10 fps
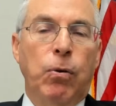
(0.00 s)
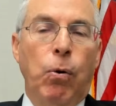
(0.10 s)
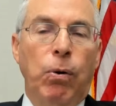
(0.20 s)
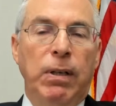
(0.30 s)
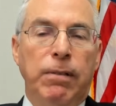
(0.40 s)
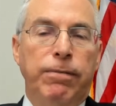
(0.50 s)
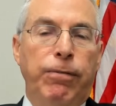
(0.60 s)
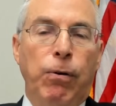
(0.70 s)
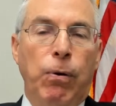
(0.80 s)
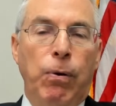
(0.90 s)
calling
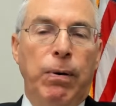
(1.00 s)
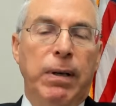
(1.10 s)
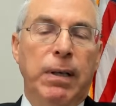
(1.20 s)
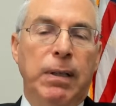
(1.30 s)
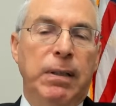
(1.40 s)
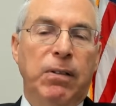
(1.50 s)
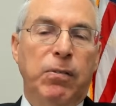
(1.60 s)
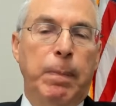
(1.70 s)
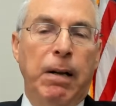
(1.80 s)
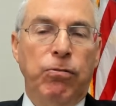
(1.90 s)
for the
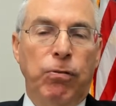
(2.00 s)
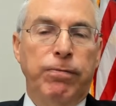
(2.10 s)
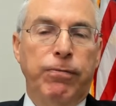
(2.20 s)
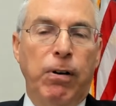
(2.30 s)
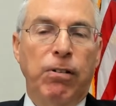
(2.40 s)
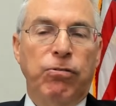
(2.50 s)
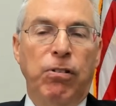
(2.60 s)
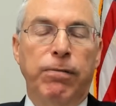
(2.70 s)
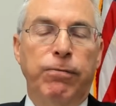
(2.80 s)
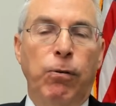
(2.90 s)
expulsion of
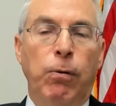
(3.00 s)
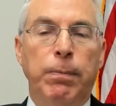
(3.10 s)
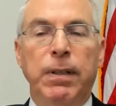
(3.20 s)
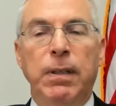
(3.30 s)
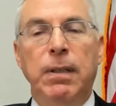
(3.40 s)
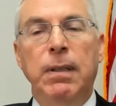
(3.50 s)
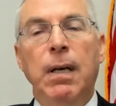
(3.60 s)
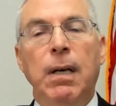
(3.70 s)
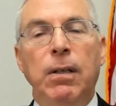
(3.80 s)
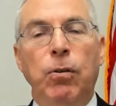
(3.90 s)
Russia from the
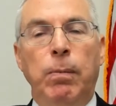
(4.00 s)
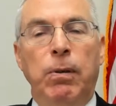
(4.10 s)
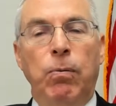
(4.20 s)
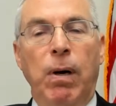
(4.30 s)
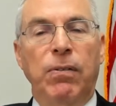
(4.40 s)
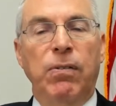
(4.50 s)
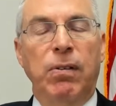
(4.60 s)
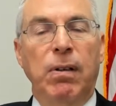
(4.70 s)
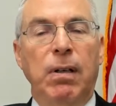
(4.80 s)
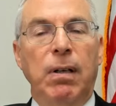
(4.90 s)
Human
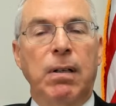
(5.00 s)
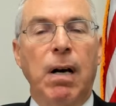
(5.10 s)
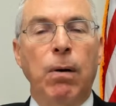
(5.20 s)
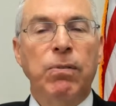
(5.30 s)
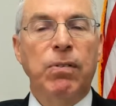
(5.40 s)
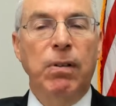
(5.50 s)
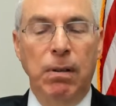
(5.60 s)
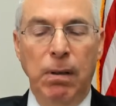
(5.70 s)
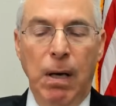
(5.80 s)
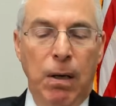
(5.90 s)
Rights
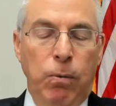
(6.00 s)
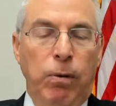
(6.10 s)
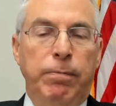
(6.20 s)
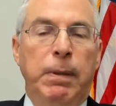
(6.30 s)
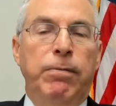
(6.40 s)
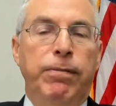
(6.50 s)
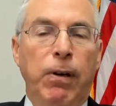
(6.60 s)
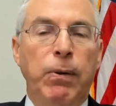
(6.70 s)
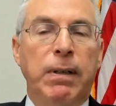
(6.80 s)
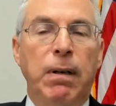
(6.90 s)
Council. We've been
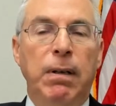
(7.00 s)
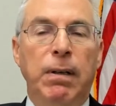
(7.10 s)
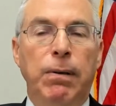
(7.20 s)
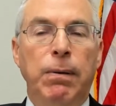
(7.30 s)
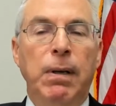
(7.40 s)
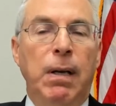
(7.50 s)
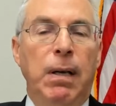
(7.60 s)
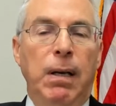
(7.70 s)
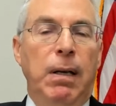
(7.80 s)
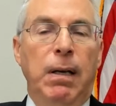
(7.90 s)
very clear,
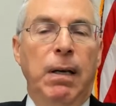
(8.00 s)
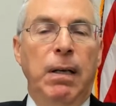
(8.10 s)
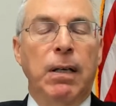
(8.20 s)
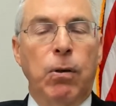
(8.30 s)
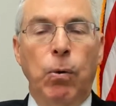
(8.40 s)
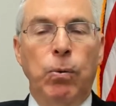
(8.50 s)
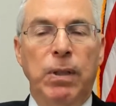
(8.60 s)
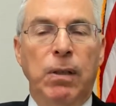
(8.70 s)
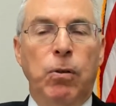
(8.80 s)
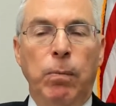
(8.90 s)

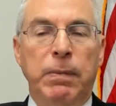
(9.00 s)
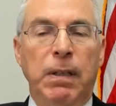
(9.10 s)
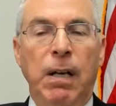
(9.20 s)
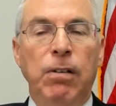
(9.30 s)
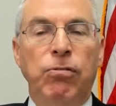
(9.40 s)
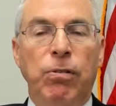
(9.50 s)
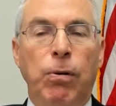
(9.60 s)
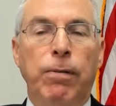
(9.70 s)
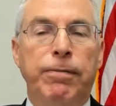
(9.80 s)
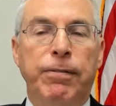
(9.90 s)
including condemnation
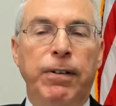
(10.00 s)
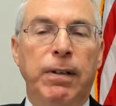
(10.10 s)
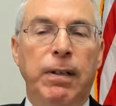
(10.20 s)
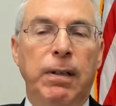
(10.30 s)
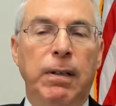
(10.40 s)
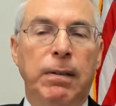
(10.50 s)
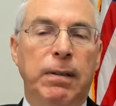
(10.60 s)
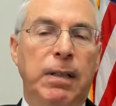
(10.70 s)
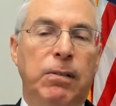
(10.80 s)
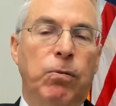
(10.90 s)
of
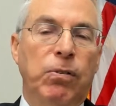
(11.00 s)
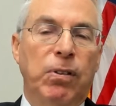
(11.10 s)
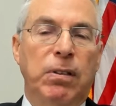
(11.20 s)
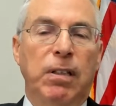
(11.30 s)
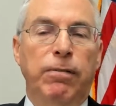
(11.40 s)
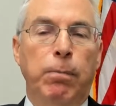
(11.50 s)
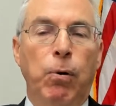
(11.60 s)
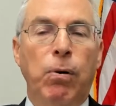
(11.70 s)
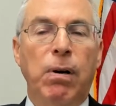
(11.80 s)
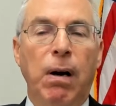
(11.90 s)
the atrocity of
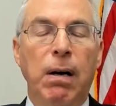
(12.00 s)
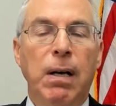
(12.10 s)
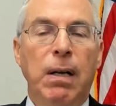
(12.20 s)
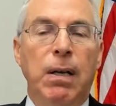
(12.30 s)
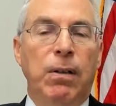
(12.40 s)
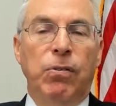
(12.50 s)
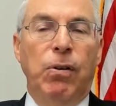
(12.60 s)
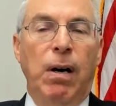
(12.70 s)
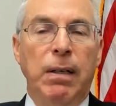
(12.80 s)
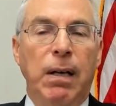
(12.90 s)
Boka.
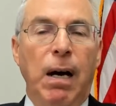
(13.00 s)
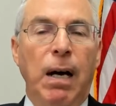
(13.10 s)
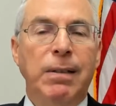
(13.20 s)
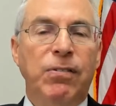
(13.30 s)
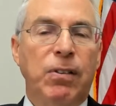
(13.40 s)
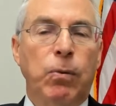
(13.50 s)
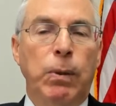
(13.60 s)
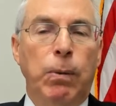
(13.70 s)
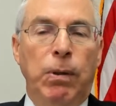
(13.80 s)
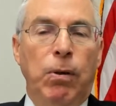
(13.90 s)
So I
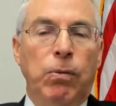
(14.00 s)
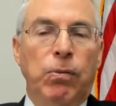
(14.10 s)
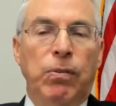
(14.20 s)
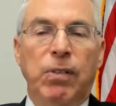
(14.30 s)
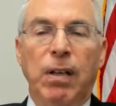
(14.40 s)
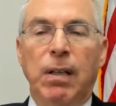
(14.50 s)
disagree with those who say